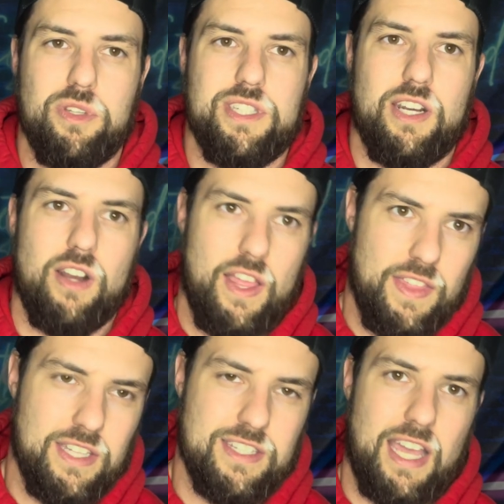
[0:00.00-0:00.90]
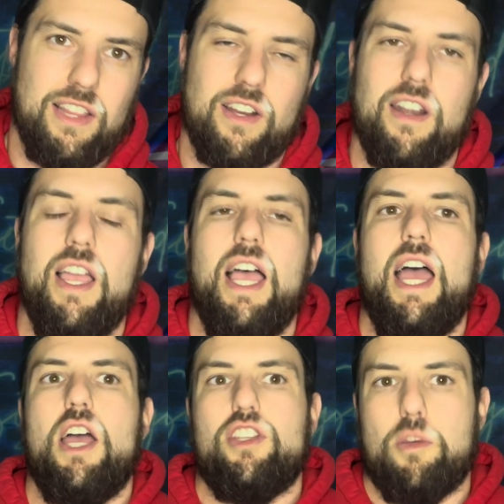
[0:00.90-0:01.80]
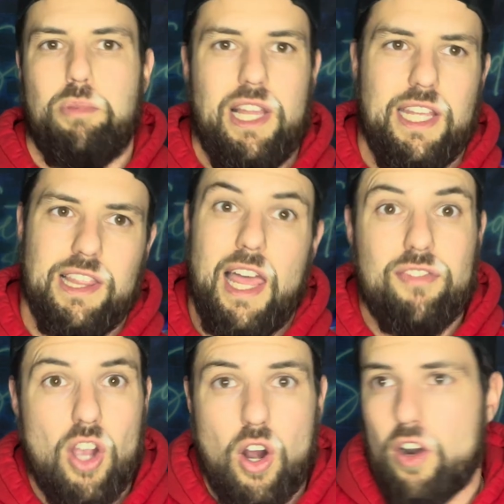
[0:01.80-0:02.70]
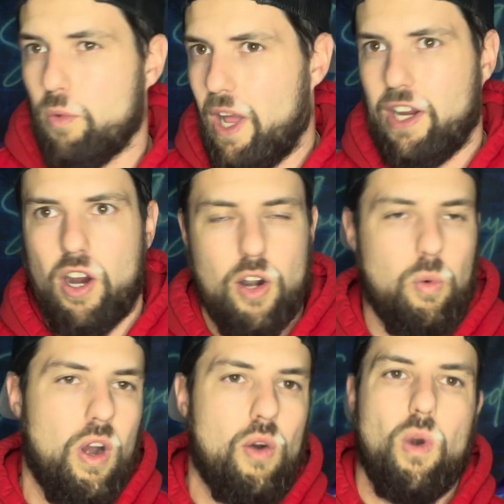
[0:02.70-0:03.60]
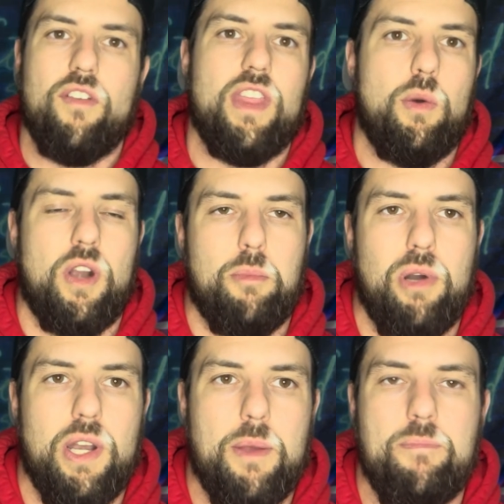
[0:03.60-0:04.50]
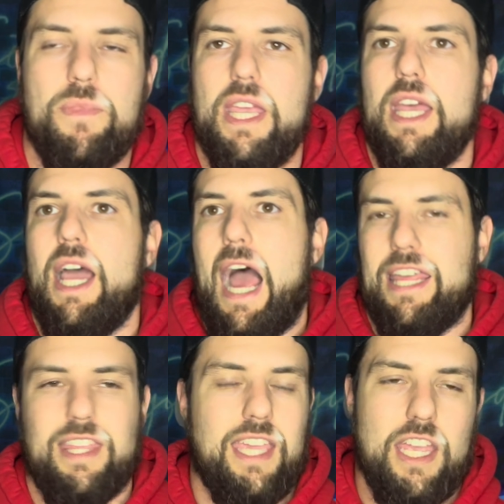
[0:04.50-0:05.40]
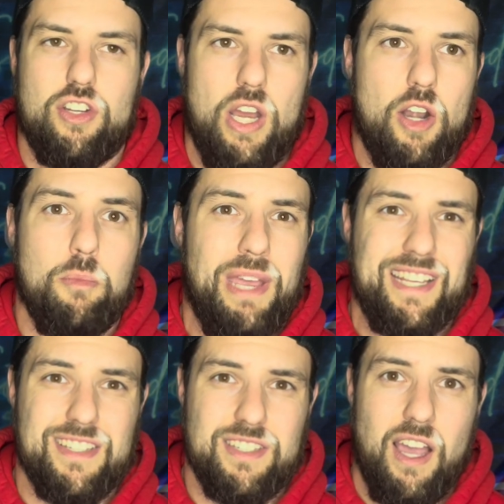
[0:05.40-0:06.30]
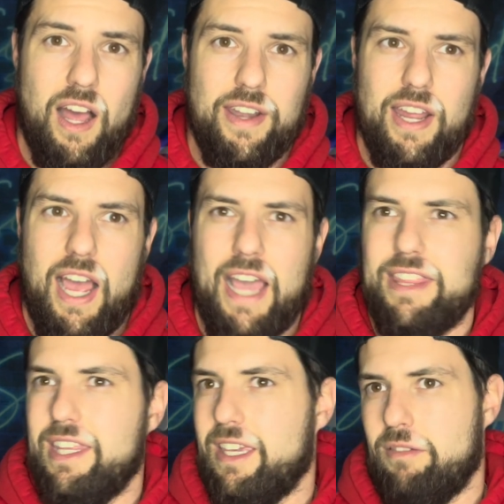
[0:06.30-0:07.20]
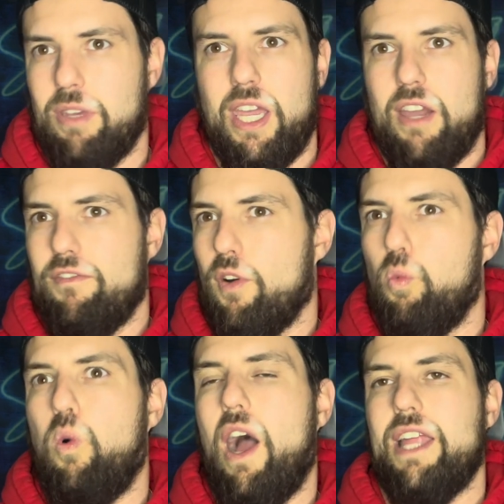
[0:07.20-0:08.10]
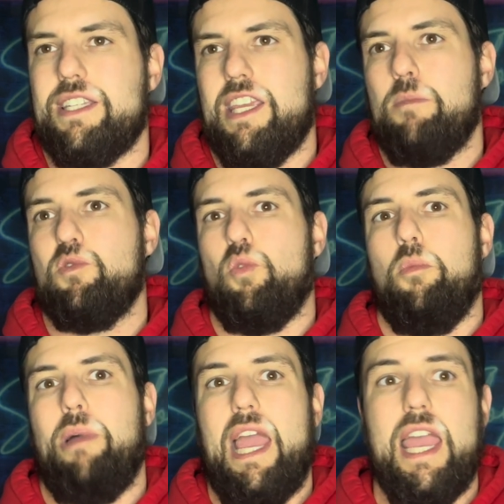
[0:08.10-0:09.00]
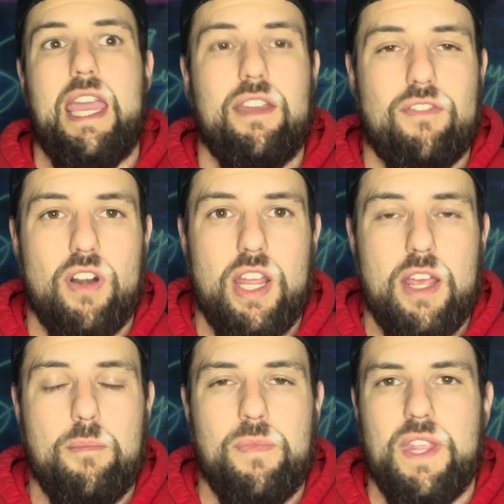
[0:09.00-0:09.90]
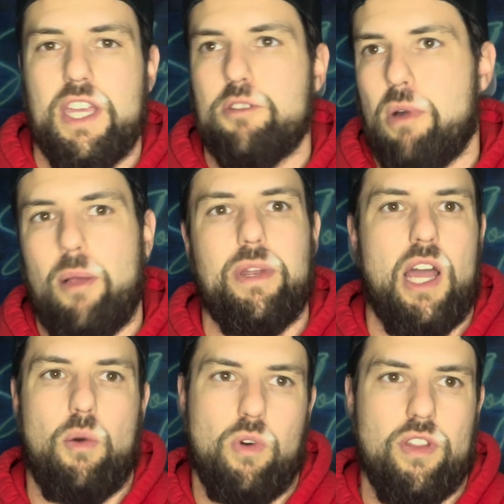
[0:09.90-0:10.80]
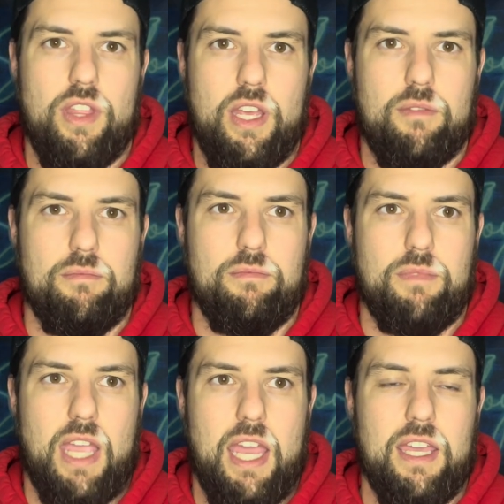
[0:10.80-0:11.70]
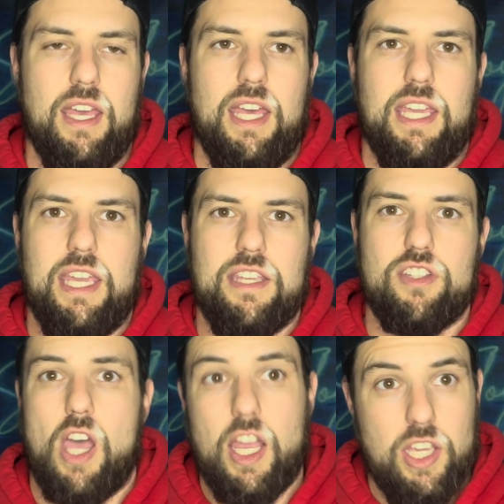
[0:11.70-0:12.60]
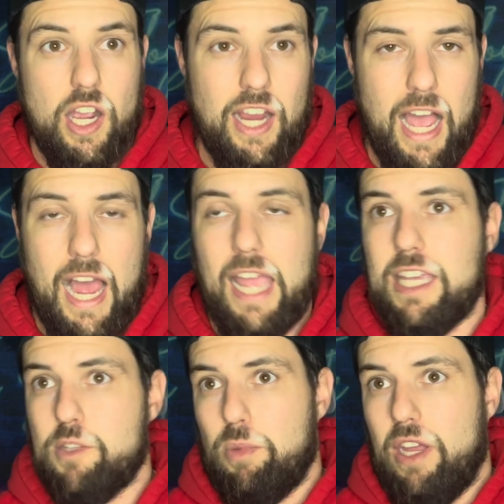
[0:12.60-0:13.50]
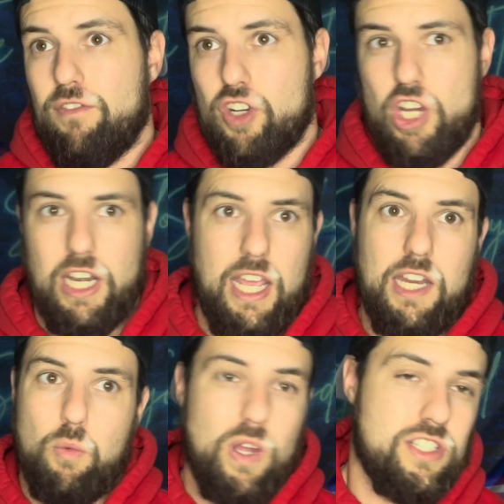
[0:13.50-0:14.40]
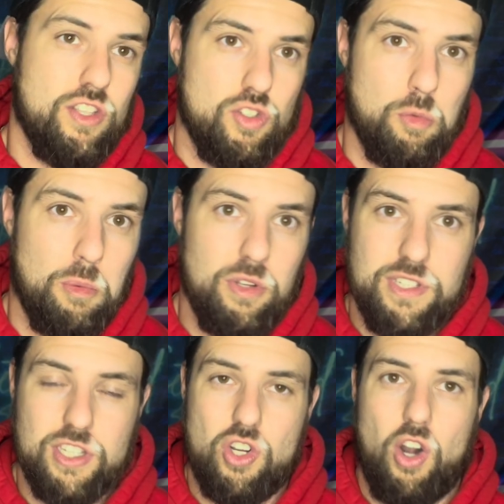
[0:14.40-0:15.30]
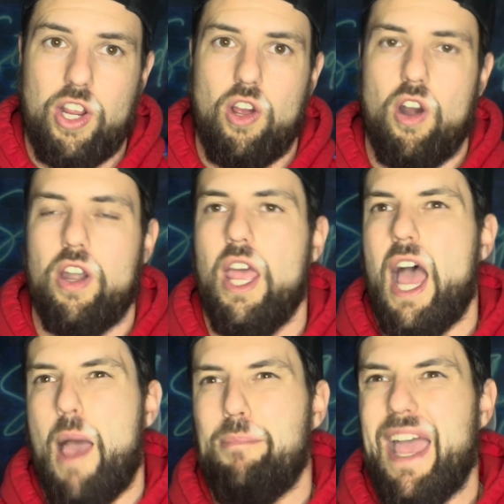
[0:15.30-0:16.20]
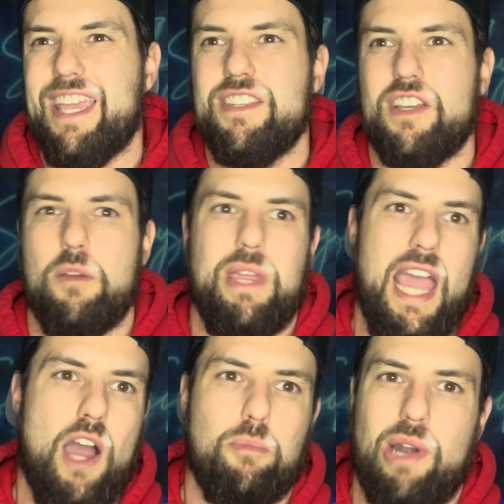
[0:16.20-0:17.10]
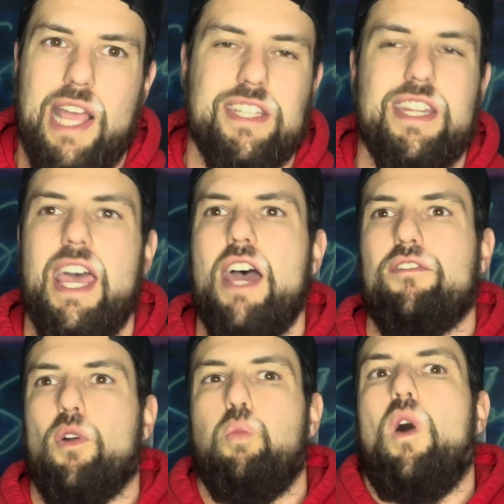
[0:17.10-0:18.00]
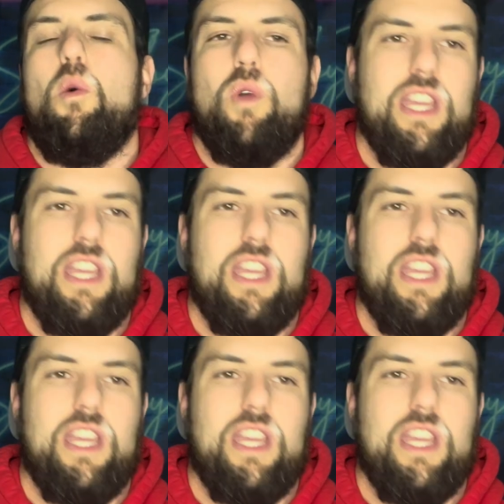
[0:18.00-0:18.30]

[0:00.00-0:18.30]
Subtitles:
center, and then Zeitler to play left guard or right guard, wherever they want to put him. I think Aaron Banks is gone. I think for what teams will pay for him, it's probably not worth it, okay? He's a young guy. He's played for Shanahan. He went to the Super Bowl as a starting guard. I bet he's going to be outpriced for what we